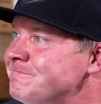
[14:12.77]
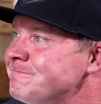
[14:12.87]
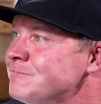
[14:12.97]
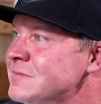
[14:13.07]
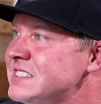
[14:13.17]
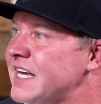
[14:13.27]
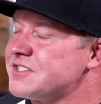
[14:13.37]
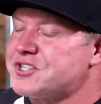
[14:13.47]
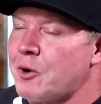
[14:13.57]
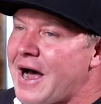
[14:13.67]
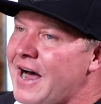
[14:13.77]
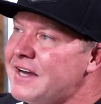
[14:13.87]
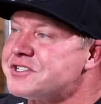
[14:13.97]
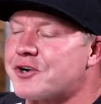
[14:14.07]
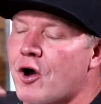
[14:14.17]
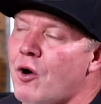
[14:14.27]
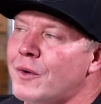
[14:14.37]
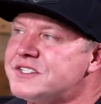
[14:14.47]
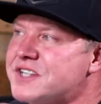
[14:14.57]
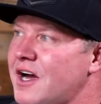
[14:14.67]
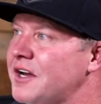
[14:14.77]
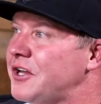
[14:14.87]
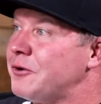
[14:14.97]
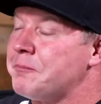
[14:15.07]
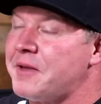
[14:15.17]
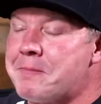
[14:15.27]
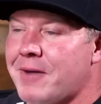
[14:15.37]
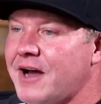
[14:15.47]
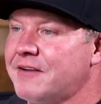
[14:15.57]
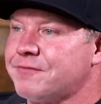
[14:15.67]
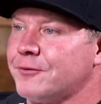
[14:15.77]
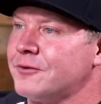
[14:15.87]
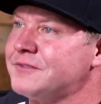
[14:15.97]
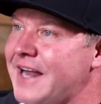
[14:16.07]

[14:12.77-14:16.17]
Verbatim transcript: Yeah. And so eyes are always on you and be mindful.